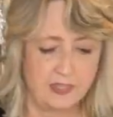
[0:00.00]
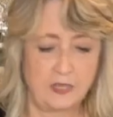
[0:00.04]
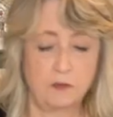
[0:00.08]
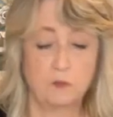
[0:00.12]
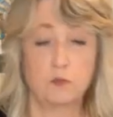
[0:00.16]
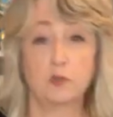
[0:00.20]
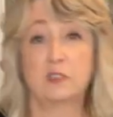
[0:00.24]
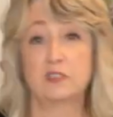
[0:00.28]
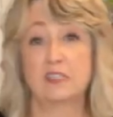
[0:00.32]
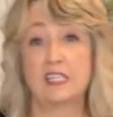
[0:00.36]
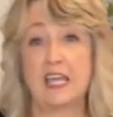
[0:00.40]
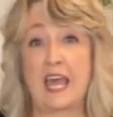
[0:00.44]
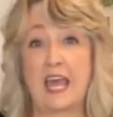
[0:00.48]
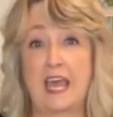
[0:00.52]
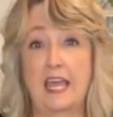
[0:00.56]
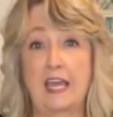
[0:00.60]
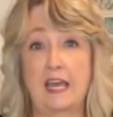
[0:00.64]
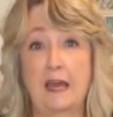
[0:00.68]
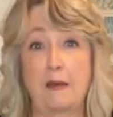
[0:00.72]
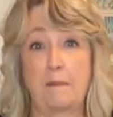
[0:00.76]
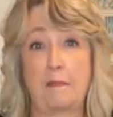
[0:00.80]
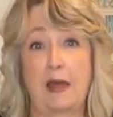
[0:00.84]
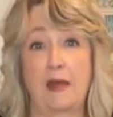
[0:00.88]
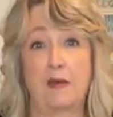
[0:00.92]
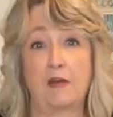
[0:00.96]
that will
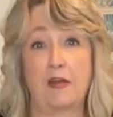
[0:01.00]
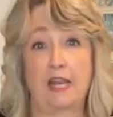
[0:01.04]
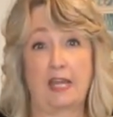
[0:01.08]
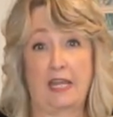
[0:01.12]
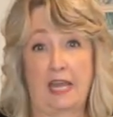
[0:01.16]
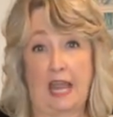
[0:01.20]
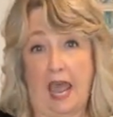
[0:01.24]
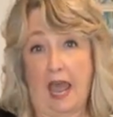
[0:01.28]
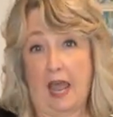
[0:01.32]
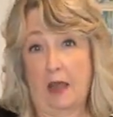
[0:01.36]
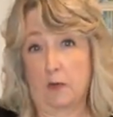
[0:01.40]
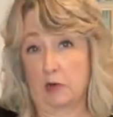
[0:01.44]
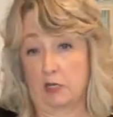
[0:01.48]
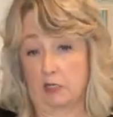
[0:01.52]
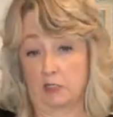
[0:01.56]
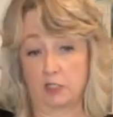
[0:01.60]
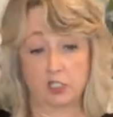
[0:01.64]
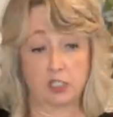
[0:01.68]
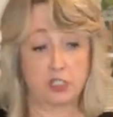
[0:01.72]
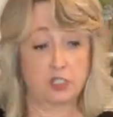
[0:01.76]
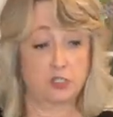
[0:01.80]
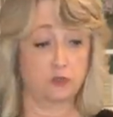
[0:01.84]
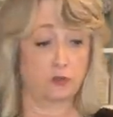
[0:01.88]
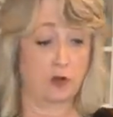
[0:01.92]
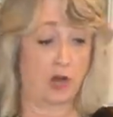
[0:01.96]
take about an hour
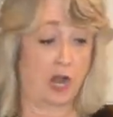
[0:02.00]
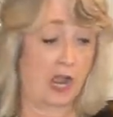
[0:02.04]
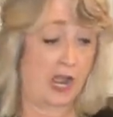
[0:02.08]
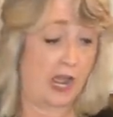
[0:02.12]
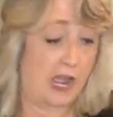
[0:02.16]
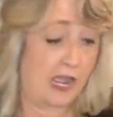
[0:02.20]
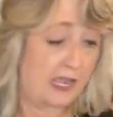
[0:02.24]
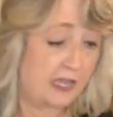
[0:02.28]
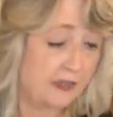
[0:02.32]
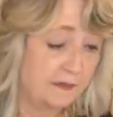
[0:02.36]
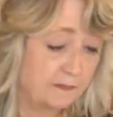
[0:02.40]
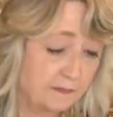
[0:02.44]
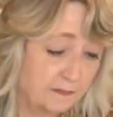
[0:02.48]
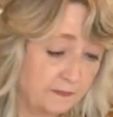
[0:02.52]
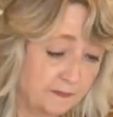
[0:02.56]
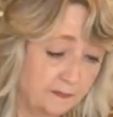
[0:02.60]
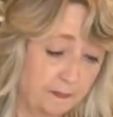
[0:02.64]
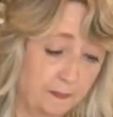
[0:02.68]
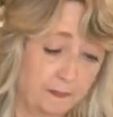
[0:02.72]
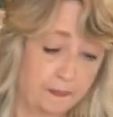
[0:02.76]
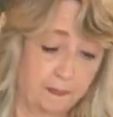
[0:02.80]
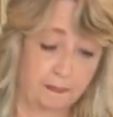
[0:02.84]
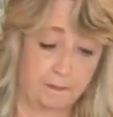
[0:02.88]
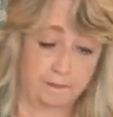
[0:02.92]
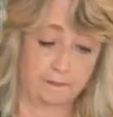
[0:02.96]
to dry,
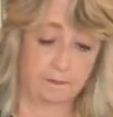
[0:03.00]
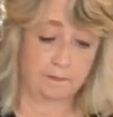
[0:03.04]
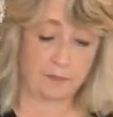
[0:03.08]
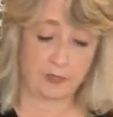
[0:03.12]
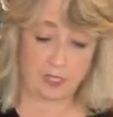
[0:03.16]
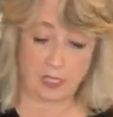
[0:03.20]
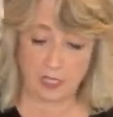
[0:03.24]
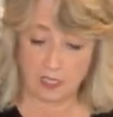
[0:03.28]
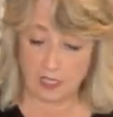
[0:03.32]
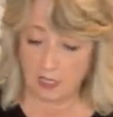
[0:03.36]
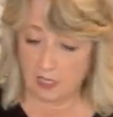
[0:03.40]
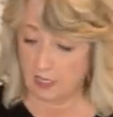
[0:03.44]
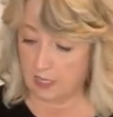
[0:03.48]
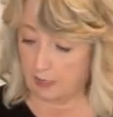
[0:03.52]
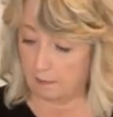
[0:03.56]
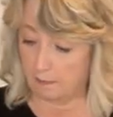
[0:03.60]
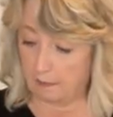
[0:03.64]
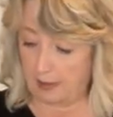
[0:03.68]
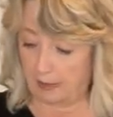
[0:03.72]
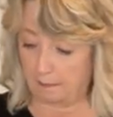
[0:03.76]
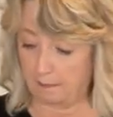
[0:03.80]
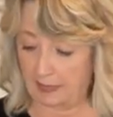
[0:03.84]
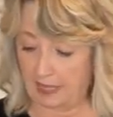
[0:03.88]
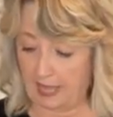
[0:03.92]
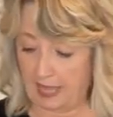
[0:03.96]

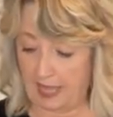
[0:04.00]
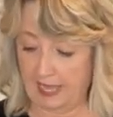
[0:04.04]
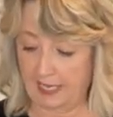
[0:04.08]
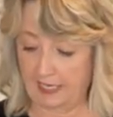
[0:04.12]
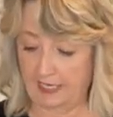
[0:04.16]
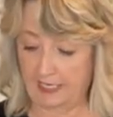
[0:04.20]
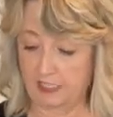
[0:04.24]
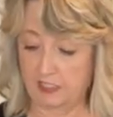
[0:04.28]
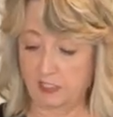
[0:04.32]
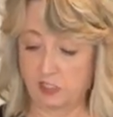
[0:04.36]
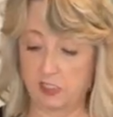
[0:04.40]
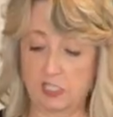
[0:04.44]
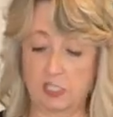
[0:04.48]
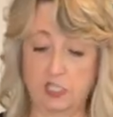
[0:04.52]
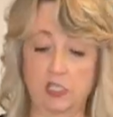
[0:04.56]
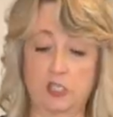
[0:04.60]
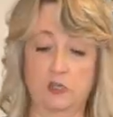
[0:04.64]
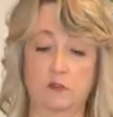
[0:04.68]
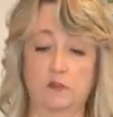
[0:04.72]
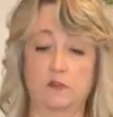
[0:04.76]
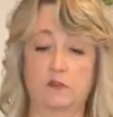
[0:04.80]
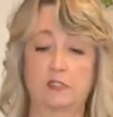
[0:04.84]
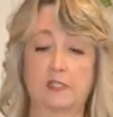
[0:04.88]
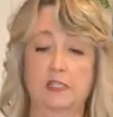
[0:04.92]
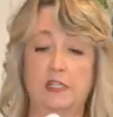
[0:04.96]
my plan is to
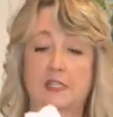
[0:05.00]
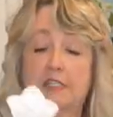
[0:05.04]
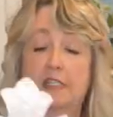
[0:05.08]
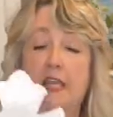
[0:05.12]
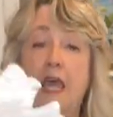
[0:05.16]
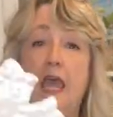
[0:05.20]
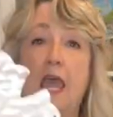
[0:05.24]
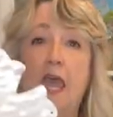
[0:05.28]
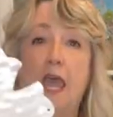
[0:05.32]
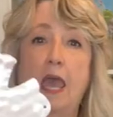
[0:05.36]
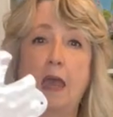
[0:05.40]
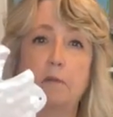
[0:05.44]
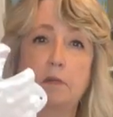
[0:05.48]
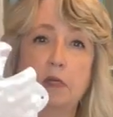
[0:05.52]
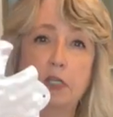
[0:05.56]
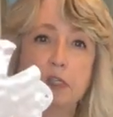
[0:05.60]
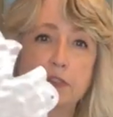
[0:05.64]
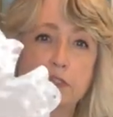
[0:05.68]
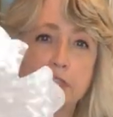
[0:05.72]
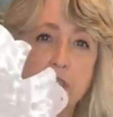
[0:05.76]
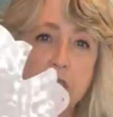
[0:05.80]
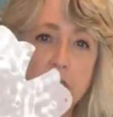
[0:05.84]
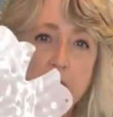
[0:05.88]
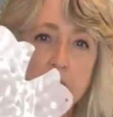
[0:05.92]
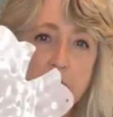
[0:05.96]
use this
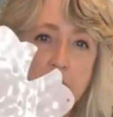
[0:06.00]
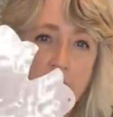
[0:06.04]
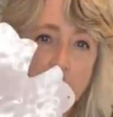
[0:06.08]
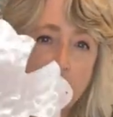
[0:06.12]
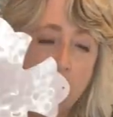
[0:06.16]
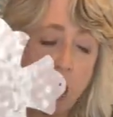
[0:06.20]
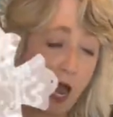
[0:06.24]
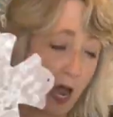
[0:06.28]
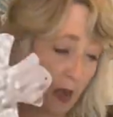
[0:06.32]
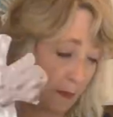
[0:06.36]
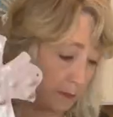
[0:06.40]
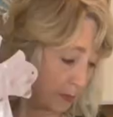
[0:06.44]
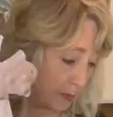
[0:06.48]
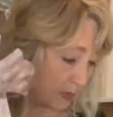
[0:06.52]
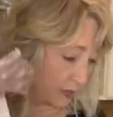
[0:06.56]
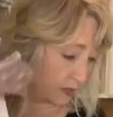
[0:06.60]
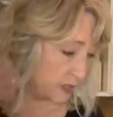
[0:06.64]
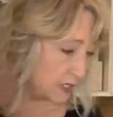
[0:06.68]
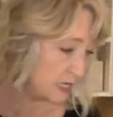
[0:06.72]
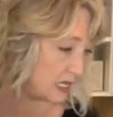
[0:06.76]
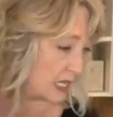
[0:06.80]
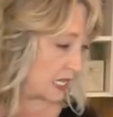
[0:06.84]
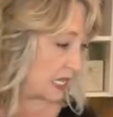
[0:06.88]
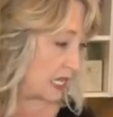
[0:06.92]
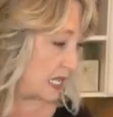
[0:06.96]
hammered
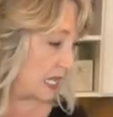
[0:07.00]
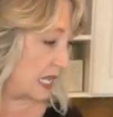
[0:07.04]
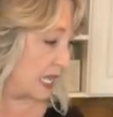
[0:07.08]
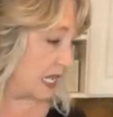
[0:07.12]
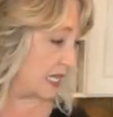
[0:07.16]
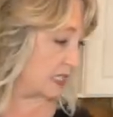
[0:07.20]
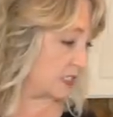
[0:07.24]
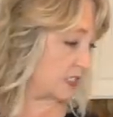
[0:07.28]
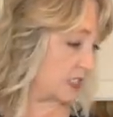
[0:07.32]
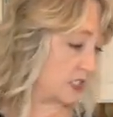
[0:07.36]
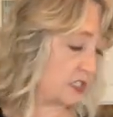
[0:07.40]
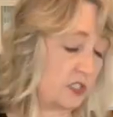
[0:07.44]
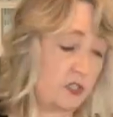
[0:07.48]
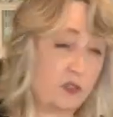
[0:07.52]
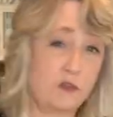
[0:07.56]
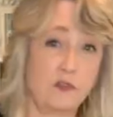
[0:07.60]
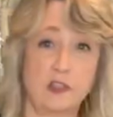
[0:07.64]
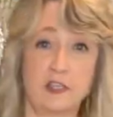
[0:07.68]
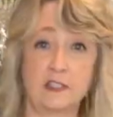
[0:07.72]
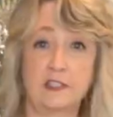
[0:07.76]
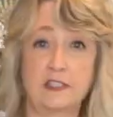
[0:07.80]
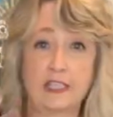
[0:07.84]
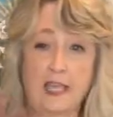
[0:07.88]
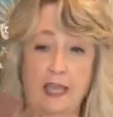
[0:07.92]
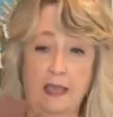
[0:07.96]
copper. And to do
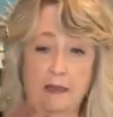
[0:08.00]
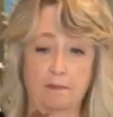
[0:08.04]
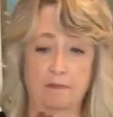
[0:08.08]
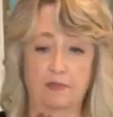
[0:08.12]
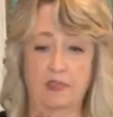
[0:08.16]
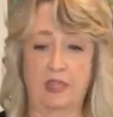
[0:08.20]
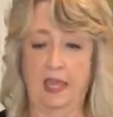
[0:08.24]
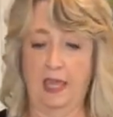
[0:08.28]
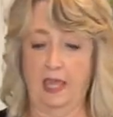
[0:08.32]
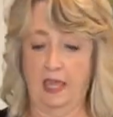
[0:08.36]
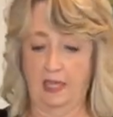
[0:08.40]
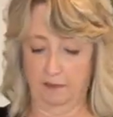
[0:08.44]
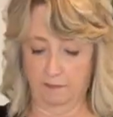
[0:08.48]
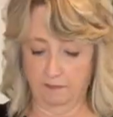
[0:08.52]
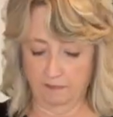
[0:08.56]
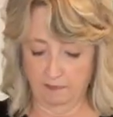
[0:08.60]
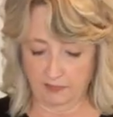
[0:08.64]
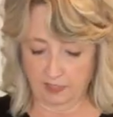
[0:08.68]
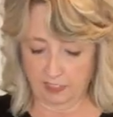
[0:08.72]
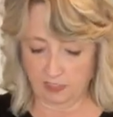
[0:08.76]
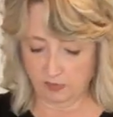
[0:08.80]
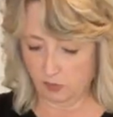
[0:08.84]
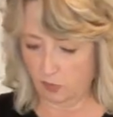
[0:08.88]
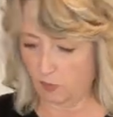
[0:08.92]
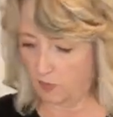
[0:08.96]
the same thing,
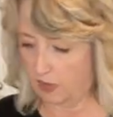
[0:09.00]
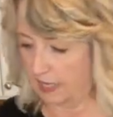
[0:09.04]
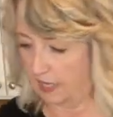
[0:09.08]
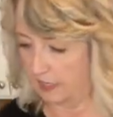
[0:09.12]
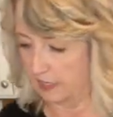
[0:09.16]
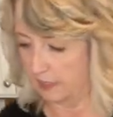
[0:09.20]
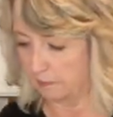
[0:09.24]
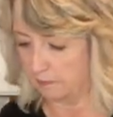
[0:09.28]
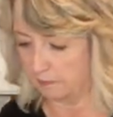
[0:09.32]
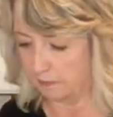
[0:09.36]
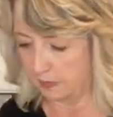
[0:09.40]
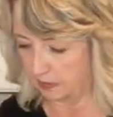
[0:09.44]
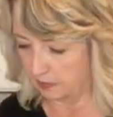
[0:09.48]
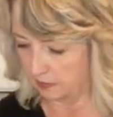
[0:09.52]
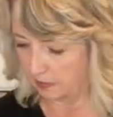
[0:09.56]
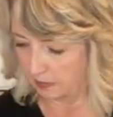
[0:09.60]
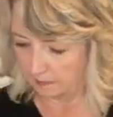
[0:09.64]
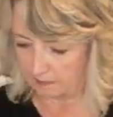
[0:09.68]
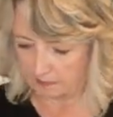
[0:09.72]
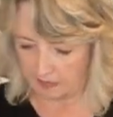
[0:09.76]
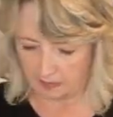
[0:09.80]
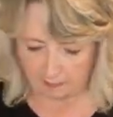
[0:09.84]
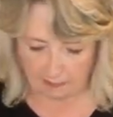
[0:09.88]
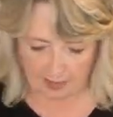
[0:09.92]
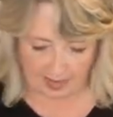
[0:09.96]
let's go ahead and build
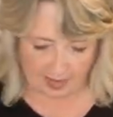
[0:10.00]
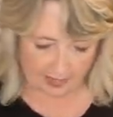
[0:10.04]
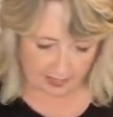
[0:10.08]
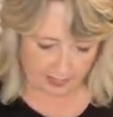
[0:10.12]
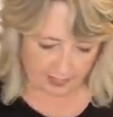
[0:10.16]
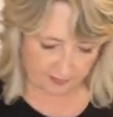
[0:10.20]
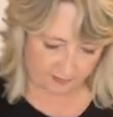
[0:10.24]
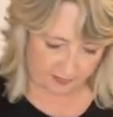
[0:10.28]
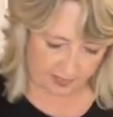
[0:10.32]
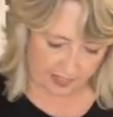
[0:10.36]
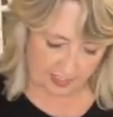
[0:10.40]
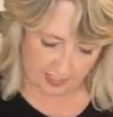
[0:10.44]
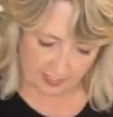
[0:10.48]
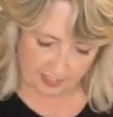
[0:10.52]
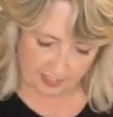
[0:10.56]
up the back of